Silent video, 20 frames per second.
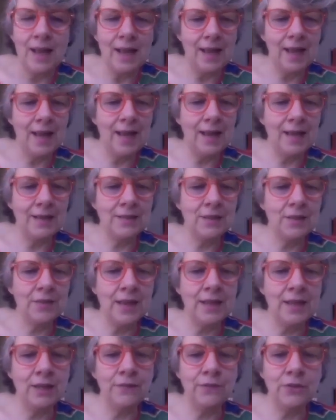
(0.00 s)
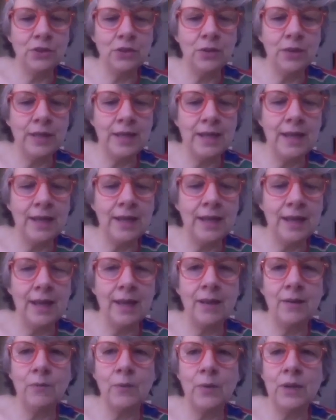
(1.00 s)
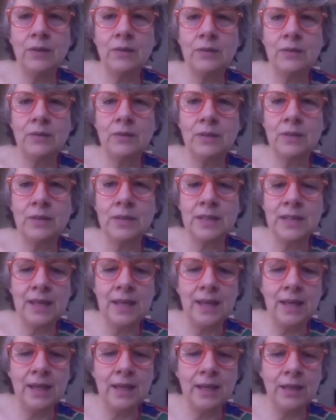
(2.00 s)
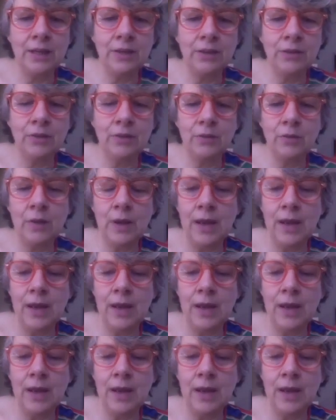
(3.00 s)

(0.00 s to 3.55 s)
And so thank you for joining. We'll see you.